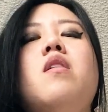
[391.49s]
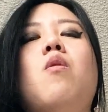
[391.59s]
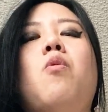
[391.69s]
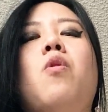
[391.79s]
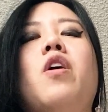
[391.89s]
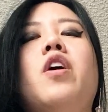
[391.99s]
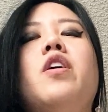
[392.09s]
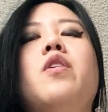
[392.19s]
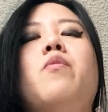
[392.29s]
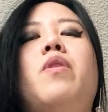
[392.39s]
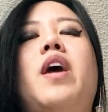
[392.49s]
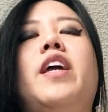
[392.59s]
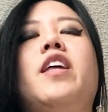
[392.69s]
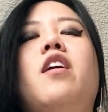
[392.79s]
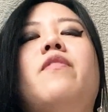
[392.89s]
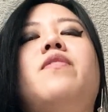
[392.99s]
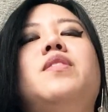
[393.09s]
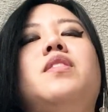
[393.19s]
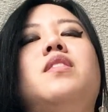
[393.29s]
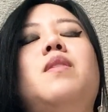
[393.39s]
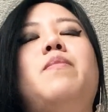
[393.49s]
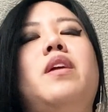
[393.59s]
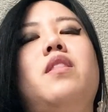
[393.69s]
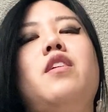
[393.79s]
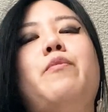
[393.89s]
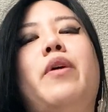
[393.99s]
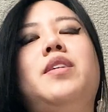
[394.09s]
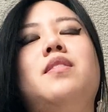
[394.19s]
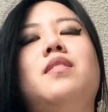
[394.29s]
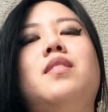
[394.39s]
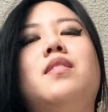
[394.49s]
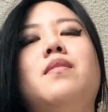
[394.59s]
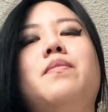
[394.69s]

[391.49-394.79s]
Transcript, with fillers: or when I cannot physically be in their presence.